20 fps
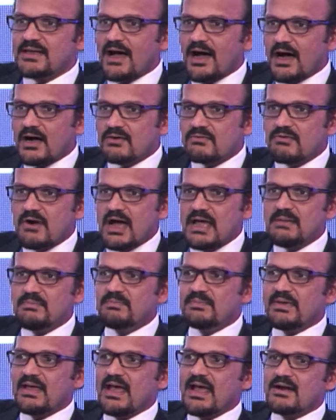are ripe
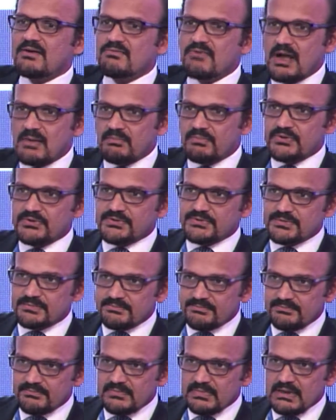and rampant.
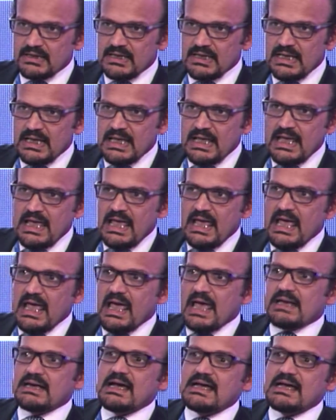And